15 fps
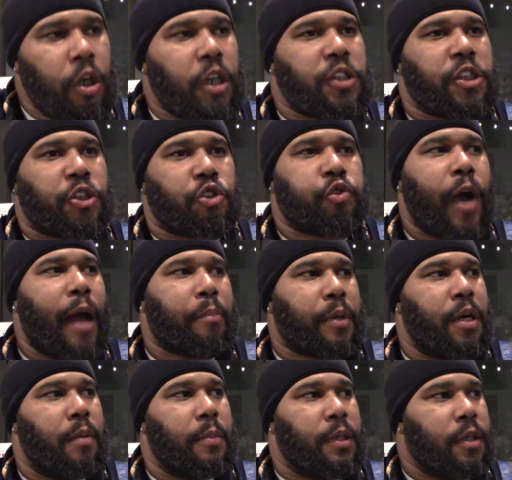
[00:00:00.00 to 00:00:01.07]
It's a trap
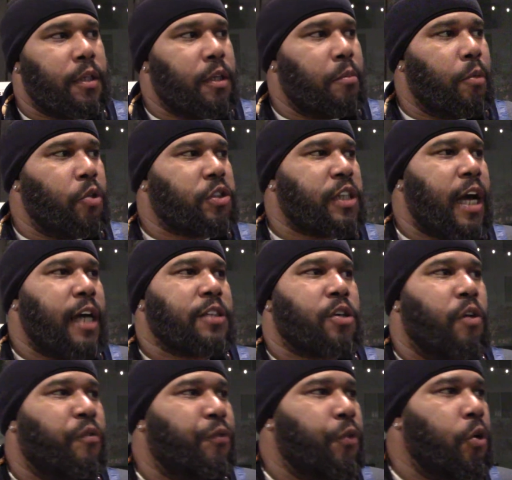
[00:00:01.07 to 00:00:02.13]
coming. The Most High is
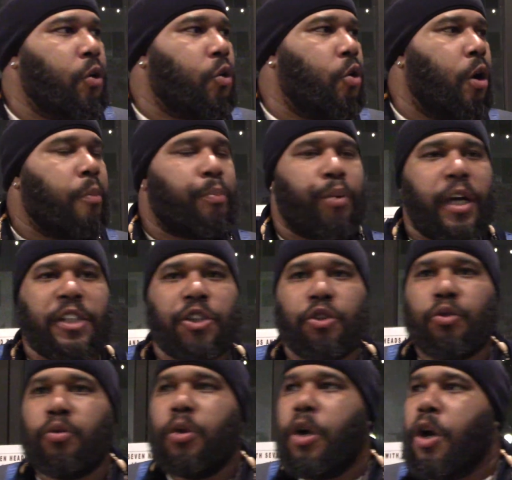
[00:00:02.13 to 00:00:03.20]
gonna full court press
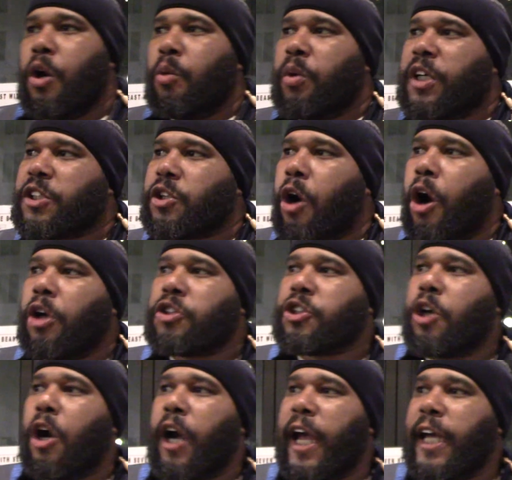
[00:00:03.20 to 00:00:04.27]
you with his
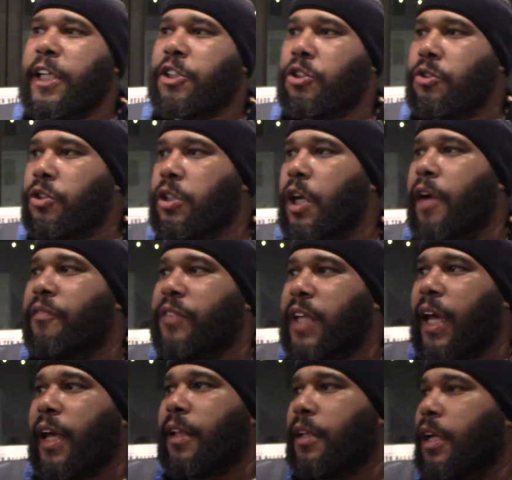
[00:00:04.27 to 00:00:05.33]
all-star angels of
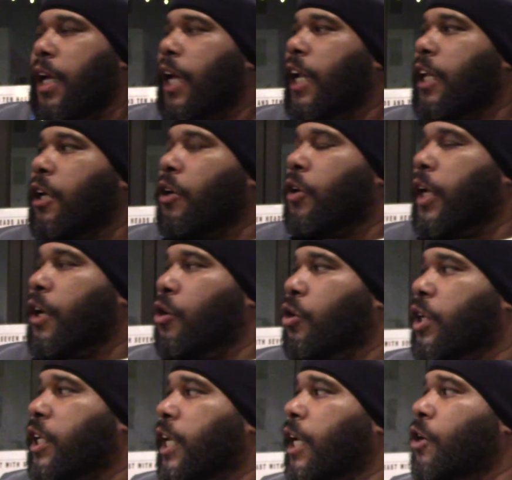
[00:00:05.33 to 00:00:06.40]
death. And they're gonna
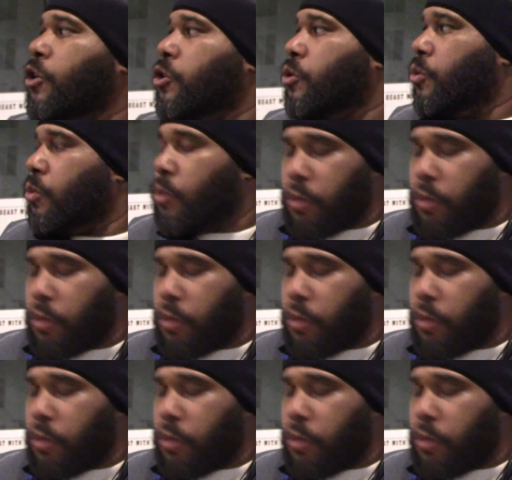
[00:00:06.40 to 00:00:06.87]
kill you.